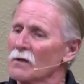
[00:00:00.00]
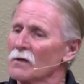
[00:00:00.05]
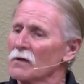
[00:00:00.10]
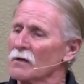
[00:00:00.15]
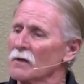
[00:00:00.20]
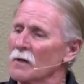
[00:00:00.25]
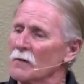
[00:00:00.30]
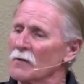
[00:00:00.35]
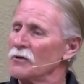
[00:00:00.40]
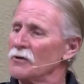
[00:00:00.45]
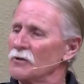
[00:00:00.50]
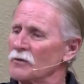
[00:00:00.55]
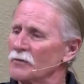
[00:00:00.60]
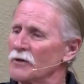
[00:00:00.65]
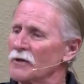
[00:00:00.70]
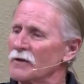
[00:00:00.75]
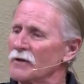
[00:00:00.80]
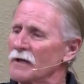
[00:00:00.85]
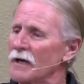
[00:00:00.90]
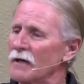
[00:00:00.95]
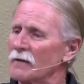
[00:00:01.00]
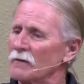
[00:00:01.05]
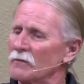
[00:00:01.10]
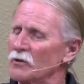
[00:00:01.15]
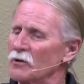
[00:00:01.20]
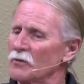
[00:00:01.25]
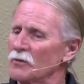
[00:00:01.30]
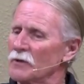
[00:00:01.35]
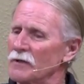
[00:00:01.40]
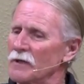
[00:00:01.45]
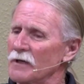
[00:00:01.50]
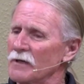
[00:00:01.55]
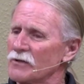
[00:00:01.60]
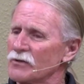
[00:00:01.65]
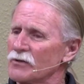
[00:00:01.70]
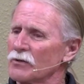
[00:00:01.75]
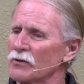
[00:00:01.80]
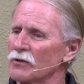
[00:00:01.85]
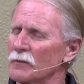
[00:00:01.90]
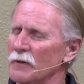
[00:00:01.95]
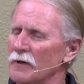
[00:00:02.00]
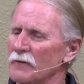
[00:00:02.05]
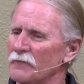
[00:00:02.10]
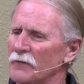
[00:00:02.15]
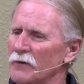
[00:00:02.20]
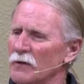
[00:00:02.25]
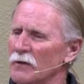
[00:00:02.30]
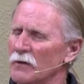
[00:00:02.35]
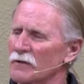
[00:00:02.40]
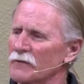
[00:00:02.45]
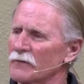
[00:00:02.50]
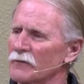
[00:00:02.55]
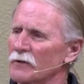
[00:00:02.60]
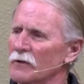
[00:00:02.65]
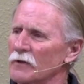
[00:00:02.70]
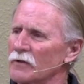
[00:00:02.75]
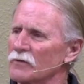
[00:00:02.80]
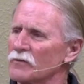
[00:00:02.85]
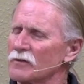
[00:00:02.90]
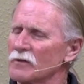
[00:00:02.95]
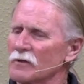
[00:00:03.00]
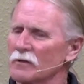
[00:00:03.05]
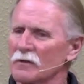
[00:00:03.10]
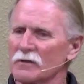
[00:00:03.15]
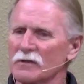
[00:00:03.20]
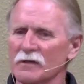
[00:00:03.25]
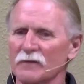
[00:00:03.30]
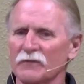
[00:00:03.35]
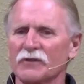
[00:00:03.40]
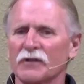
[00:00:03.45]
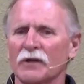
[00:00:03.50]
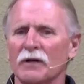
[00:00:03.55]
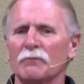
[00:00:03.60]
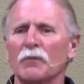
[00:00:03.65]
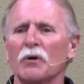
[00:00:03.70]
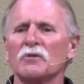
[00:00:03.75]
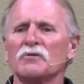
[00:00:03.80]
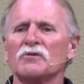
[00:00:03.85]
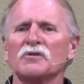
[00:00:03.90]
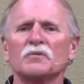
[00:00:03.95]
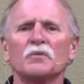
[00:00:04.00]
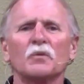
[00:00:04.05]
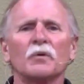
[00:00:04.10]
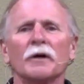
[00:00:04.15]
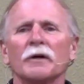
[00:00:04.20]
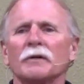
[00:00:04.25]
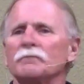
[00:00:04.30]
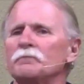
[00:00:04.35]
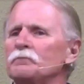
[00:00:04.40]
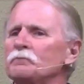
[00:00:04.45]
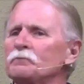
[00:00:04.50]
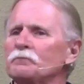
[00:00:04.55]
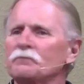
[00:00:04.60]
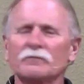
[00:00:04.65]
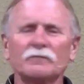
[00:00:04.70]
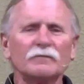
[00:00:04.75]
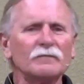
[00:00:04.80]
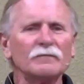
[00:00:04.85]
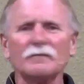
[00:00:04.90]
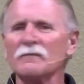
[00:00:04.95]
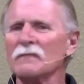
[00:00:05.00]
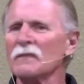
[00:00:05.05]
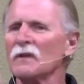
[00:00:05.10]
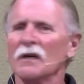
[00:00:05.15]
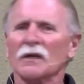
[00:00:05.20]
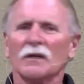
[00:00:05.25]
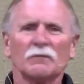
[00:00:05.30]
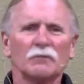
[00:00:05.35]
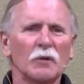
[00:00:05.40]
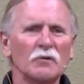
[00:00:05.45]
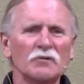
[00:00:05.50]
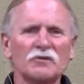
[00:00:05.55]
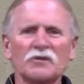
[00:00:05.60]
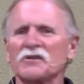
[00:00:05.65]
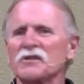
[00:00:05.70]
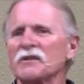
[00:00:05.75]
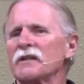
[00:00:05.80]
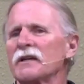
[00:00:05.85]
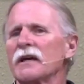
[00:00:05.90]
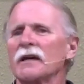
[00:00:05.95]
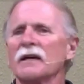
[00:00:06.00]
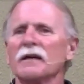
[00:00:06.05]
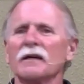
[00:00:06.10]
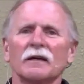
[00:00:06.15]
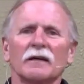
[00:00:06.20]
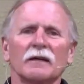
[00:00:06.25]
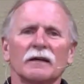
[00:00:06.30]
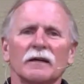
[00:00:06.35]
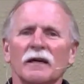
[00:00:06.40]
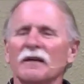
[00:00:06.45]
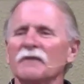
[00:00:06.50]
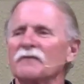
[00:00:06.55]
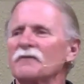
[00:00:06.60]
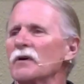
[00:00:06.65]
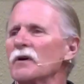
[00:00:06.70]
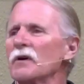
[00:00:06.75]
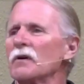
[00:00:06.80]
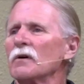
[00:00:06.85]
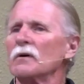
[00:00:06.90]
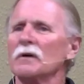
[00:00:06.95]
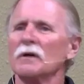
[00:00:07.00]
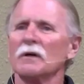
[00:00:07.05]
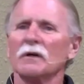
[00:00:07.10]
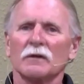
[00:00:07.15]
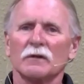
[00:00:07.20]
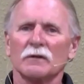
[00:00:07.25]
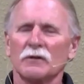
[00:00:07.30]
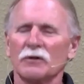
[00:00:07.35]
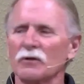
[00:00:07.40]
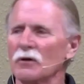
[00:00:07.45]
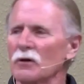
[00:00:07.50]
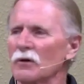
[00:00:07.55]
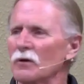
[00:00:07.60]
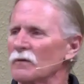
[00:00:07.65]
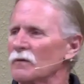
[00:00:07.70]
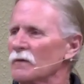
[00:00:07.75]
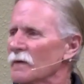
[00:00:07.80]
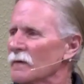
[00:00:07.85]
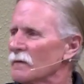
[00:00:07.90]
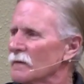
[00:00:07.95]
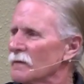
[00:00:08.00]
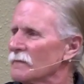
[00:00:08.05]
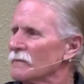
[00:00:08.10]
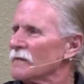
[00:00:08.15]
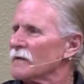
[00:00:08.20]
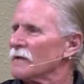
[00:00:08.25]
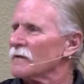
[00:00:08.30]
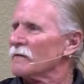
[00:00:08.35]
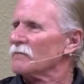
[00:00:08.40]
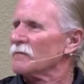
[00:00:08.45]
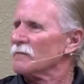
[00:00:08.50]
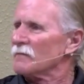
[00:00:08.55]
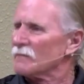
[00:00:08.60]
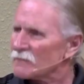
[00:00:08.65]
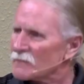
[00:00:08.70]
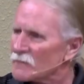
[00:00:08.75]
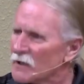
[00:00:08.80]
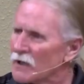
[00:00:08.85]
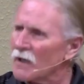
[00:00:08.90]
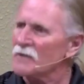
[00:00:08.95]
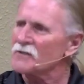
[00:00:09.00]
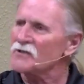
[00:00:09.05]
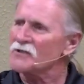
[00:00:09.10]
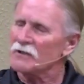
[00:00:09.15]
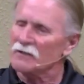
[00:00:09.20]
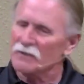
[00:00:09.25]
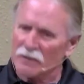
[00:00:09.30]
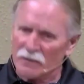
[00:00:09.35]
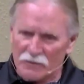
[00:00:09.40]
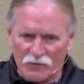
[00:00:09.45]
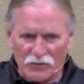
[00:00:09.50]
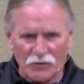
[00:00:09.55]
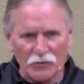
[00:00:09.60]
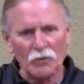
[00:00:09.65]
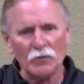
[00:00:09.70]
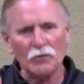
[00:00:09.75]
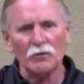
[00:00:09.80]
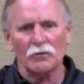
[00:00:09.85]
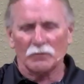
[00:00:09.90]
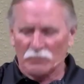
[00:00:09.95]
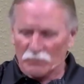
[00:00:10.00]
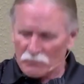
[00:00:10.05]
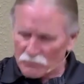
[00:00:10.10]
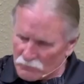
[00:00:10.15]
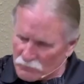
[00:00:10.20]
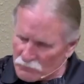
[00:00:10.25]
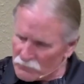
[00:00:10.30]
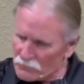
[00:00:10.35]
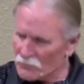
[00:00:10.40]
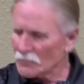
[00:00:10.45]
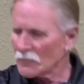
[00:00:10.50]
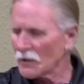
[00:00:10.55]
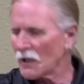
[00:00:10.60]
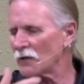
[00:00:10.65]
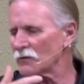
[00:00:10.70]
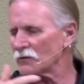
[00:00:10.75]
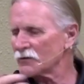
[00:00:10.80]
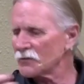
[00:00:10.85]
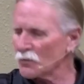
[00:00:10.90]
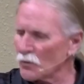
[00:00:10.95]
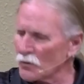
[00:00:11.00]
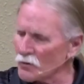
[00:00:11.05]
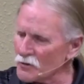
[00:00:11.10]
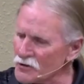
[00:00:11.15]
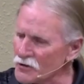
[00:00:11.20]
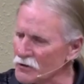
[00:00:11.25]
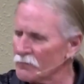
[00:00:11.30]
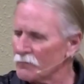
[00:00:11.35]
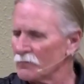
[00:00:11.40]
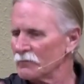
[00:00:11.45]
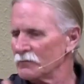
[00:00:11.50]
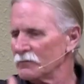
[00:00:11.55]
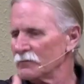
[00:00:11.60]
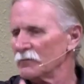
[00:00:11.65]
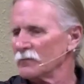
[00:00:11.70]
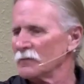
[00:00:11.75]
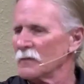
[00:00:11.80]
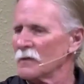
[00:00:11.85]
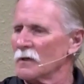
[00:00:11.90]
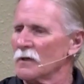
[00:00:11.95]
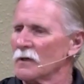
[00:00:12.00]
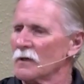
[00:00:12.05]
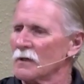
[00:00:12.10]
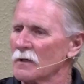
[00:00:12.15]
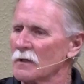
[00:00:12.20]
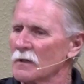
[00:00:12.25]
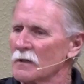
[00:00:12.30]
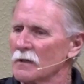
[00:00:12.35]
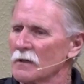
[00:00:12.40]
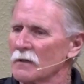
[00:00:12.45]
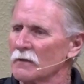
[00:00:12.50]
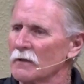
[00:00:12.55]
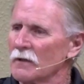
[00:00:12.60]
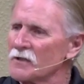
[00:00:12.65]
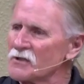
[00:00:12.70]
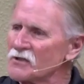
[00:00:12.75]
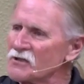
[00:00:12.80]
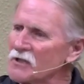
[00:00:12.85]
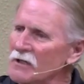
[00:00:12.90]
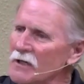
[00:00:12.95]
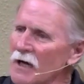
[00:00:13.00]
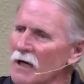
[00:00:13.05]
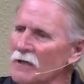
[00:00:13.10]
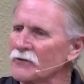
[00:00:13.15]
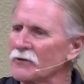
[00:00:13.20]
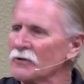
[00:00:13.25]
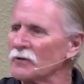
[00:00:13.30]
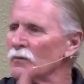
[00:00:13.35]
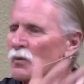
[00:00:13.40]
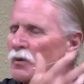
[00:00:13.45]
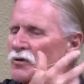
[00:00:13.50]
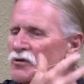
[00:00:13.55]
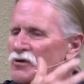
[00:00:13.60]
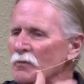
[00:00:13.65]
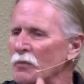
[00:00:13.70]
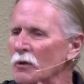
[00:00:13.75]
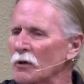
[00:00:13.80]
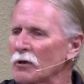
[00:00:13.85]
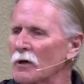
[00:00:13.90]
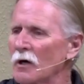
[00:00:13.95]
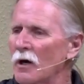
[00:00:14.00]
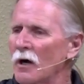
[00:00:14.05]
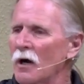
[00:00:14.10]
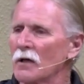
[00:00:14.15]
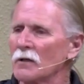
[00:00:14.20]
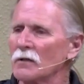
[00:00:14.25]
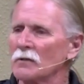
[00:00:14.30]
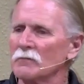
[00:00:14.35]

I mean, you read that. You read that story about Pharaoh. It's very interesting because every time Moses went, Moses said, Hey, hey, Pharaoh, you know, God said, Let us go out to worship. Let us get out there and worship our God.